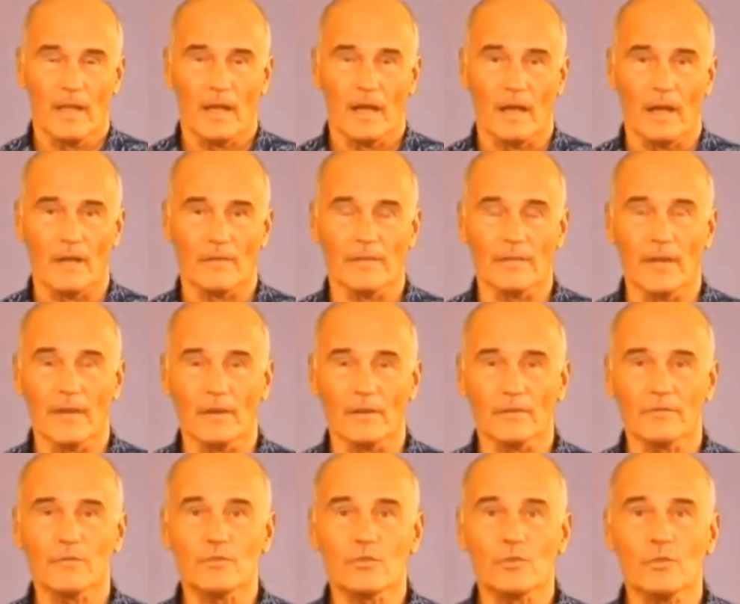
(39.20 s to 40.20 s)
The art
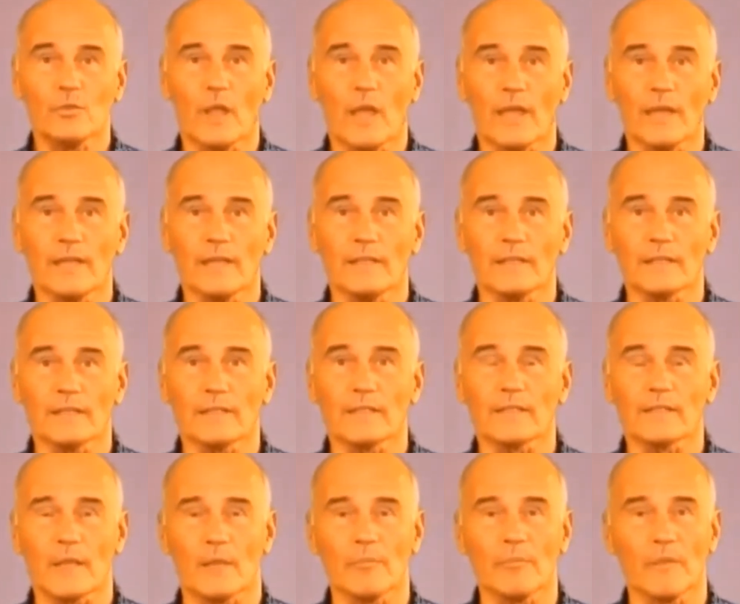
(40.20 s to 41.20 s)
of true light
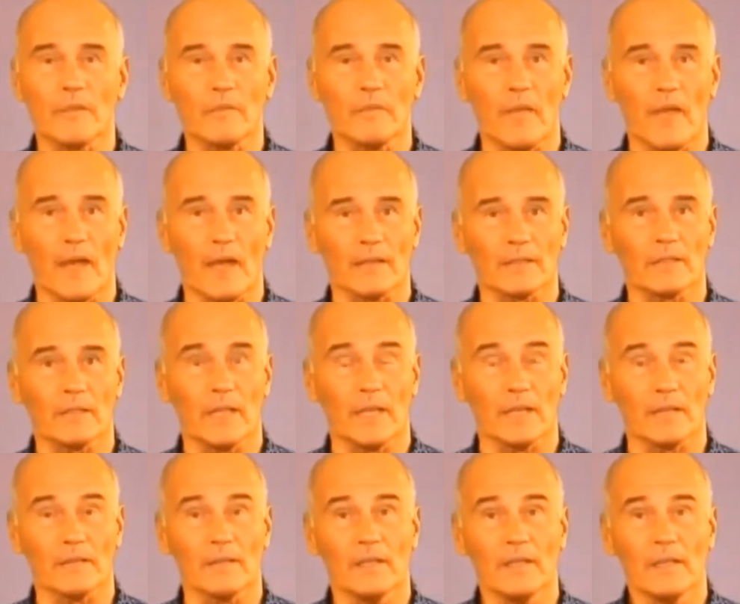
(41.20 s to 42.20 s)
is something that
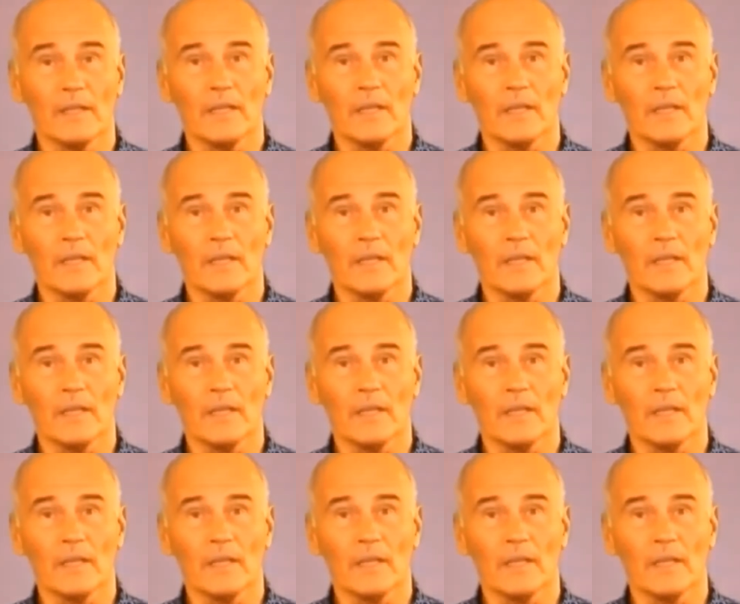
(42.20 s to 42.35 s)
can